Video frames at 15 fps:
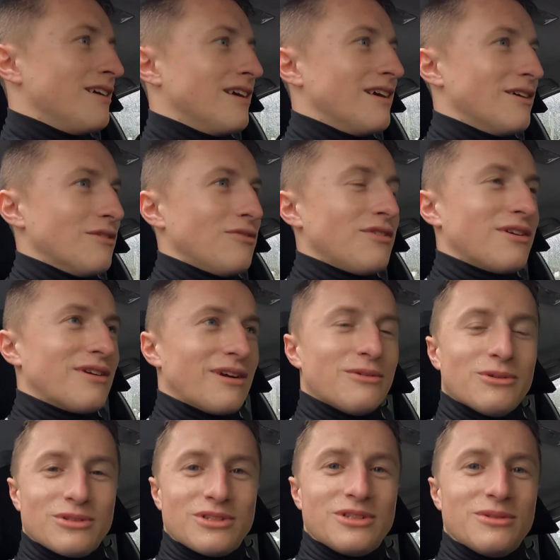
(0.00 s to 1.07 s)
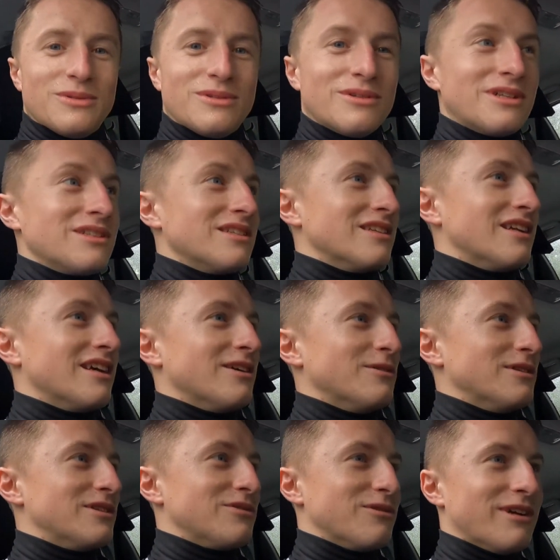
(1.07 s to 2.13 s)
yeah, figure out what to do with the rest of the day
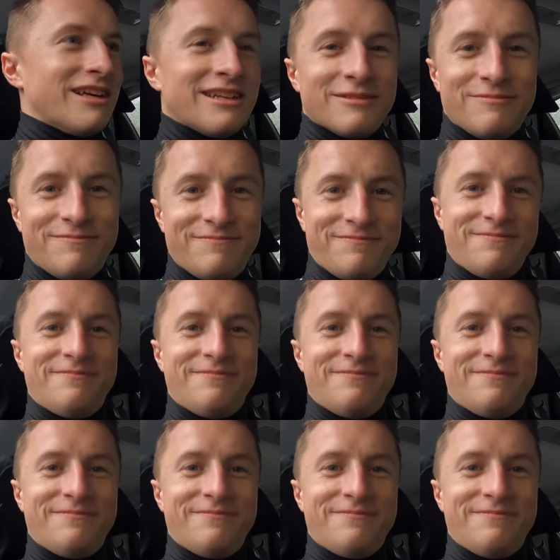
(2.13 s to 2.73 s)
with this rain.